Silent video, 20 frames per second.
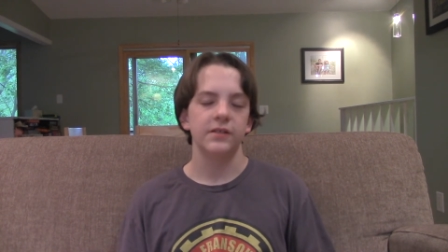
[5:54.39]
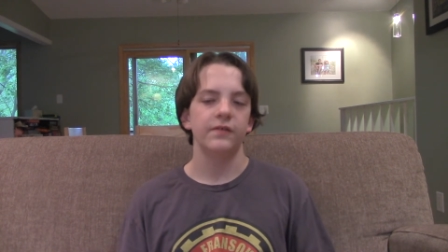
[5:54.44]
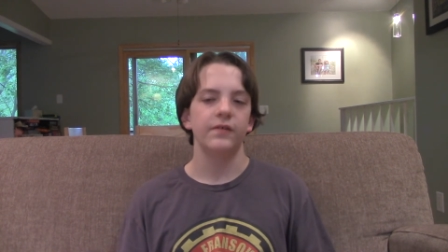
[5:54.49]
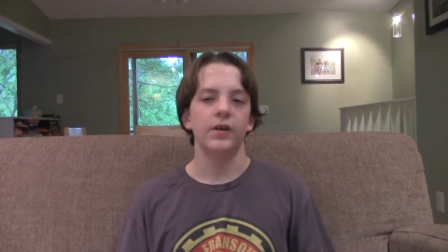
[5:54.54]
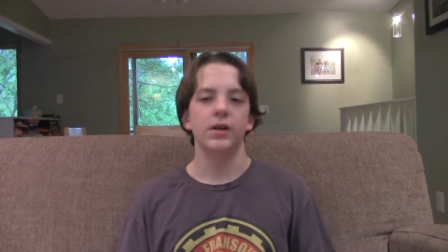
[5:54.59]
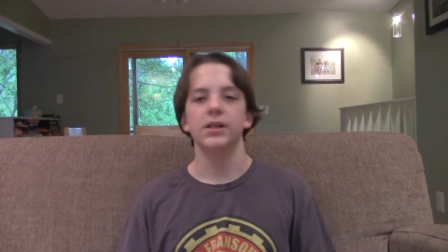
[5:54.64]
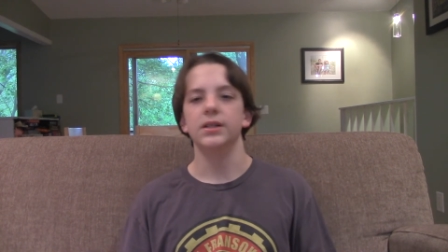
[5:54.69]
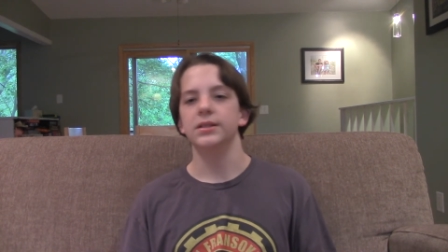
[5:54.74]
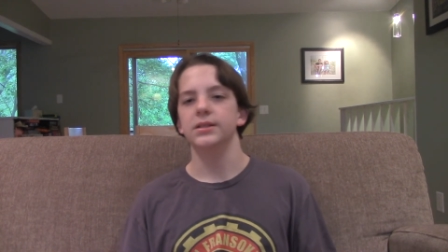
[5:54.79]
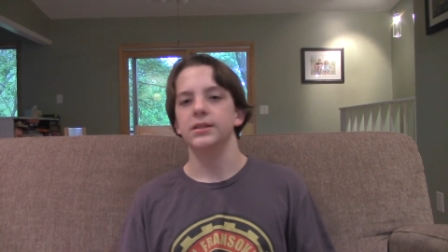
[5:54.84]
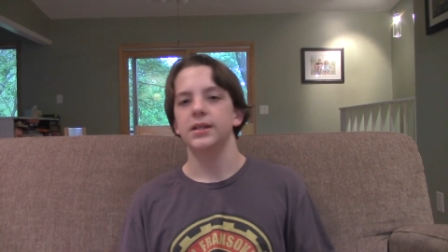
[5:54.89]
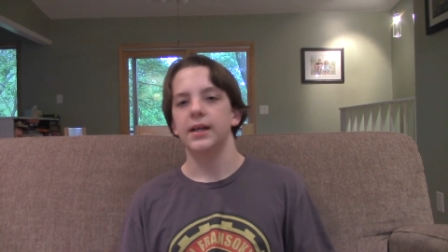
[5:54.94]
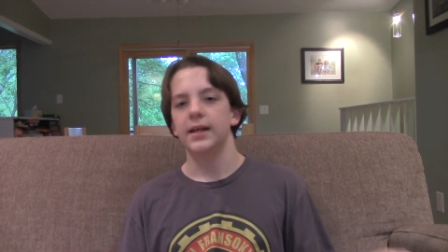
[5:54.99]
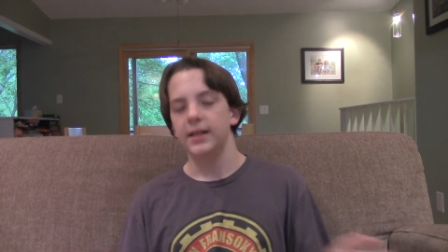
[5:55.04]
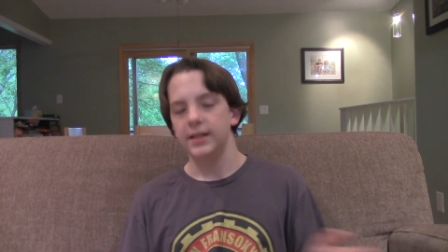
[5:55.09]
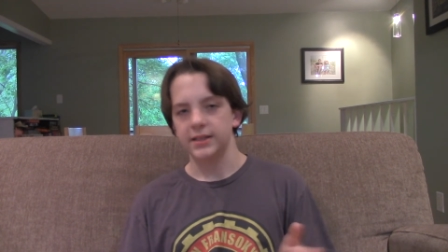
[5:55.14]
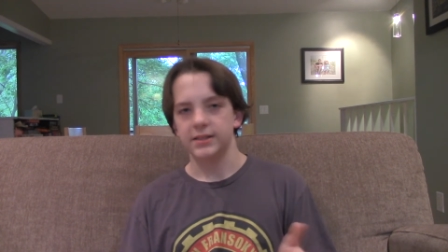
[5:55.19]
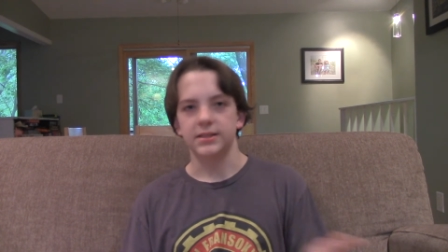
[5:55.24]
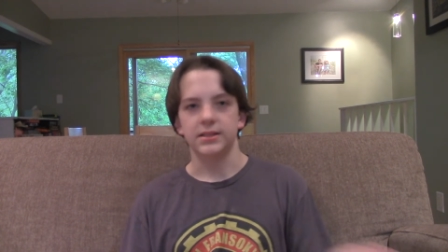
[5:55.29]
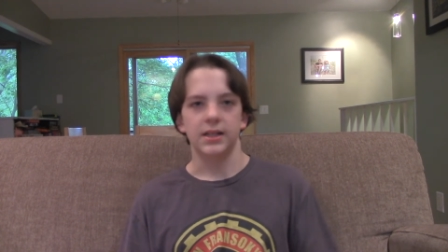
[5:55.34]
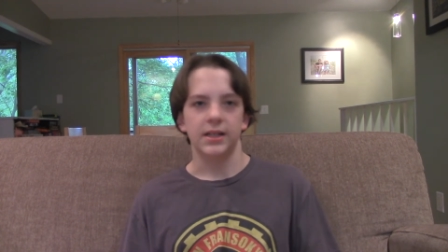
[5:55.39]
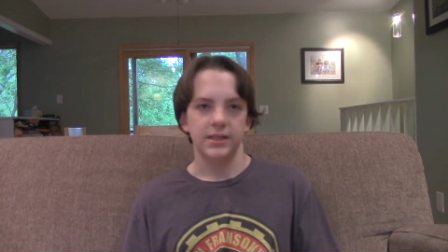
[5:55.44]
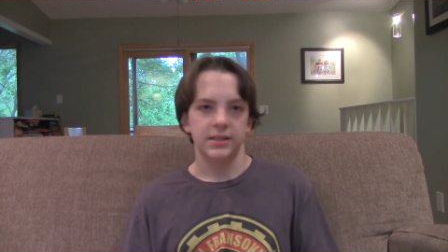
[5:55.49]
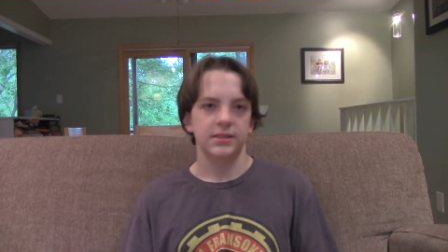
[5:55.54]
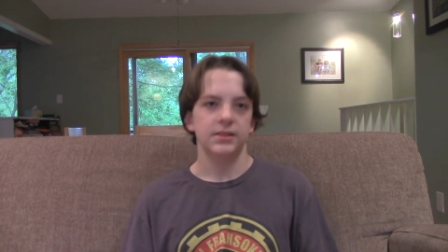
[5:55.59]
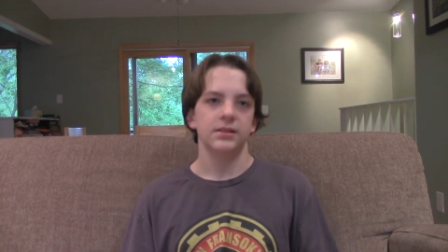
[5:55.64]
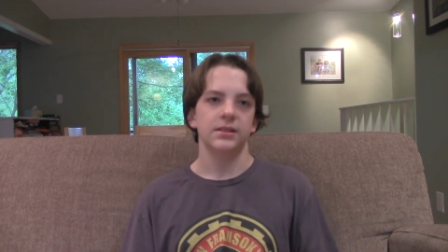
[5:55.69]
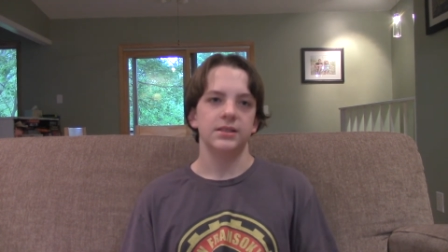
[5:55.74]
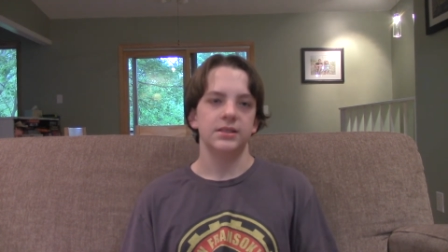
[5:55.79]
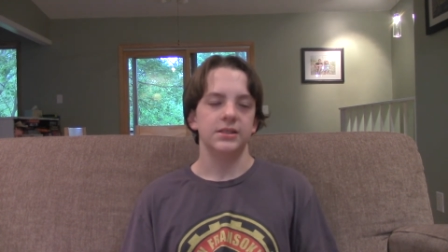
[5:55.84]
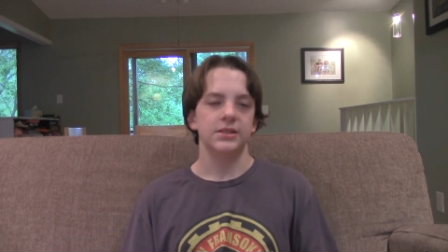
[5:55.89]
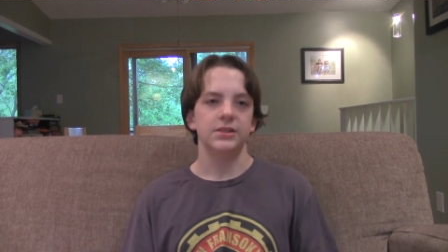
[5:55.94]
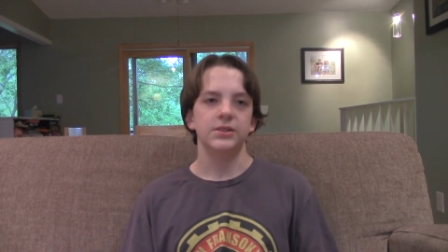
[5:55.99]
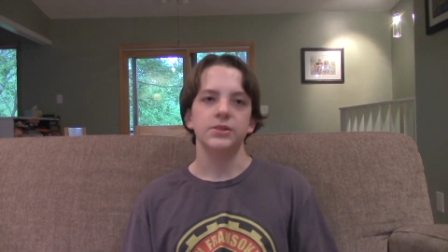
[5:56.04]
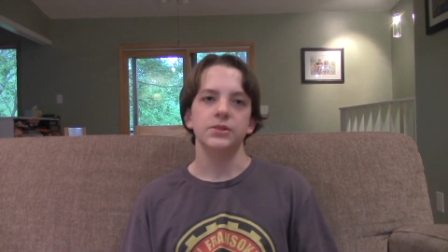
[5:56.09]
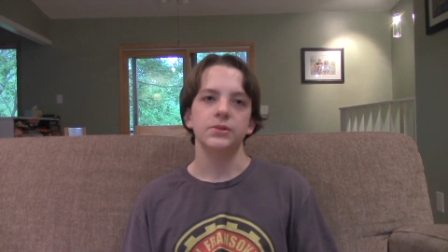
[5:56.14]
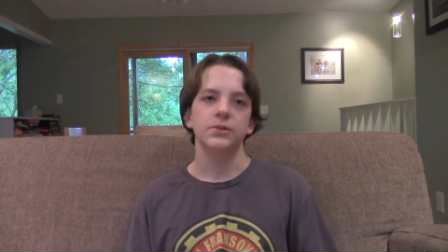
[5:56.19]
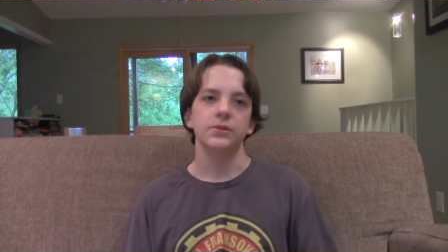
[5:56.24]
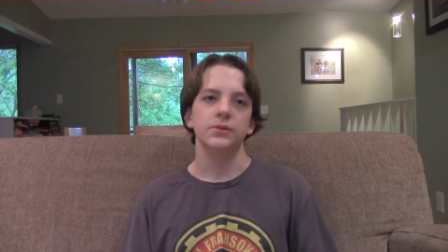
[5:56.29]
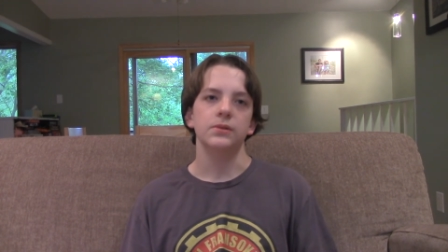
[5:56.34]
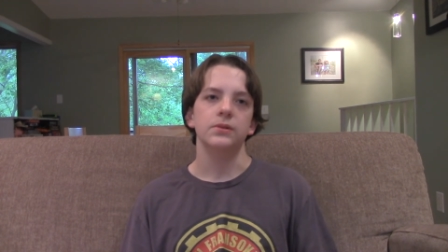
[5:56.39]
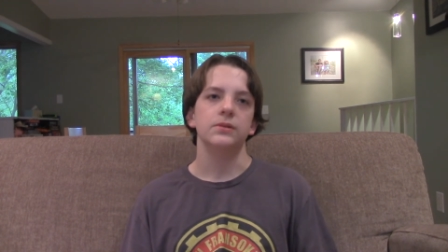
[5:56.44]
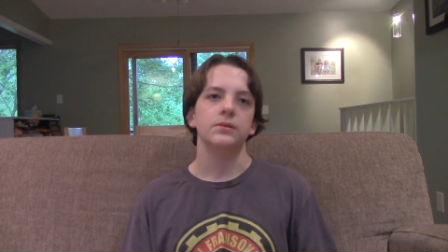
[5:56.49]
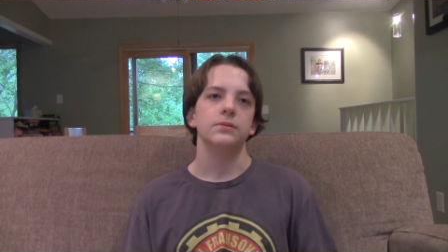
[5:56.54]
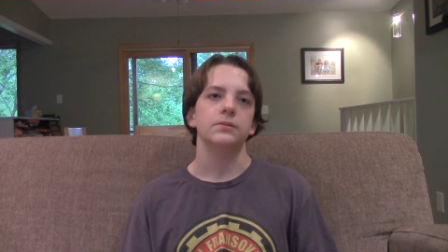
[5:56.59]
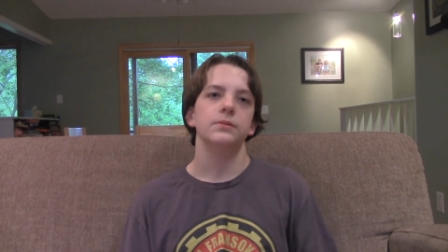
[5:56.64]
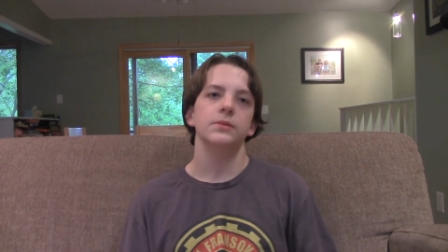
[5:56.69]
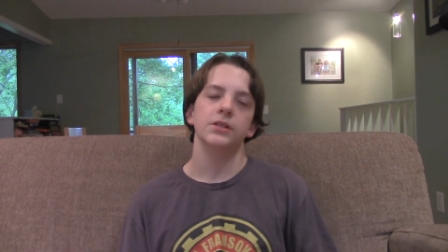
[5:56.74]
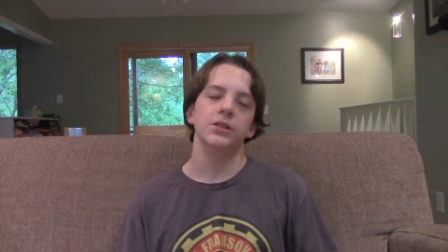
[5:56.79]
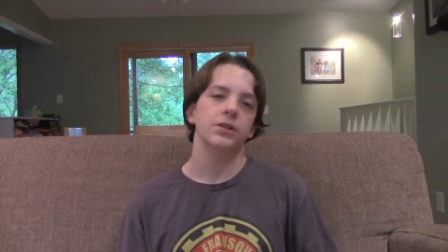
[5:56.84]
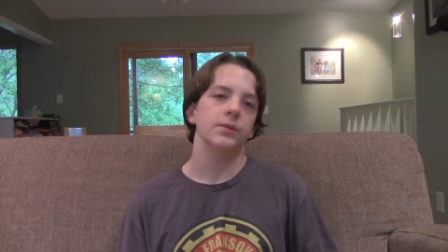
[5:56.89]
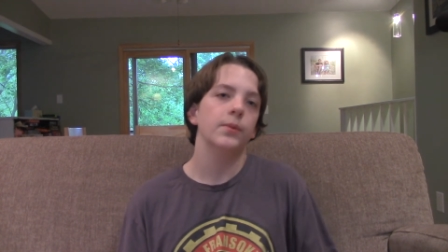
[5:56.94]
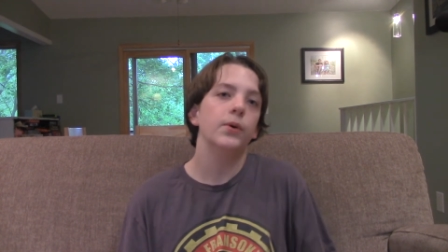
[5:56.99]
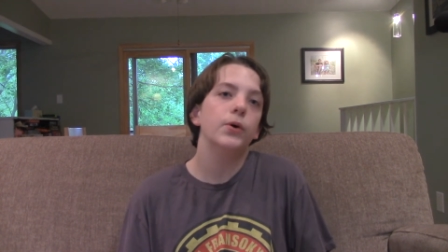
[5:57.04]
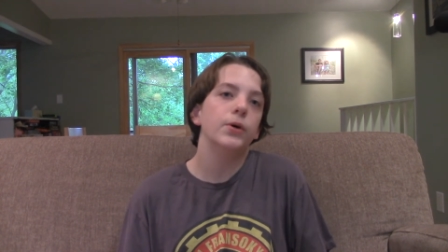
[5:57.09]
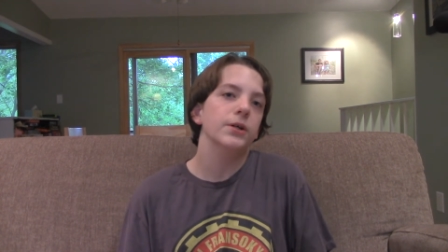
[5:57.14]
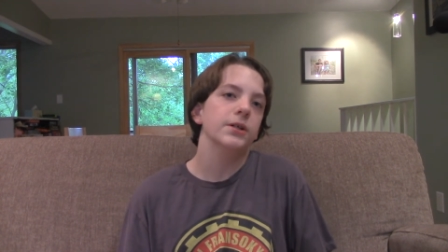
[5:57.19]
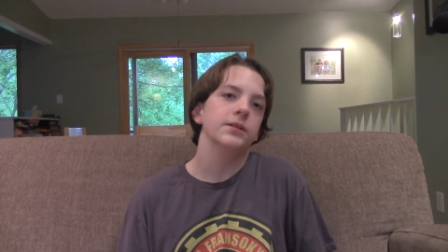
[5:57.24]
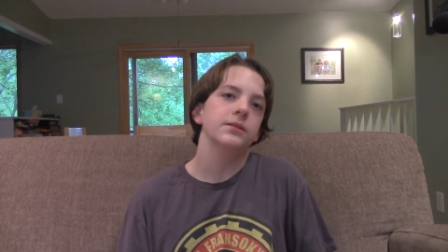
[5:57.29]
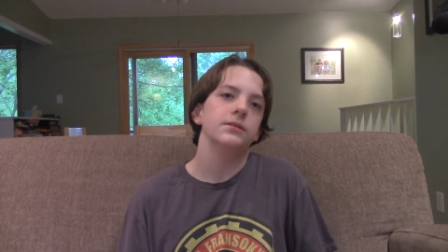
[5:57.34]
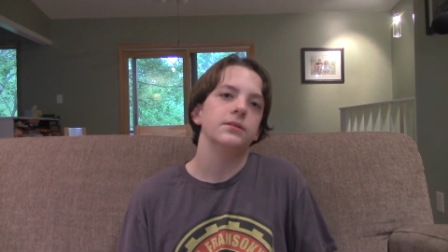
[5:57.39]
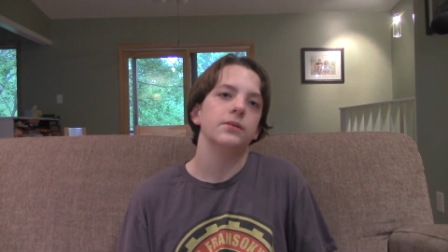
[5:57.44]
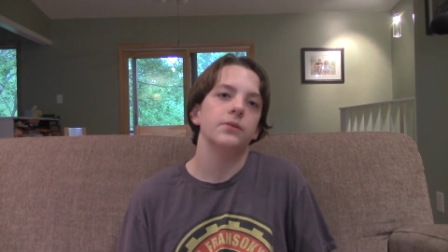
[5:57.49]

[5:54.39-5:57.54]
fun and it's nice to listen to when you're bored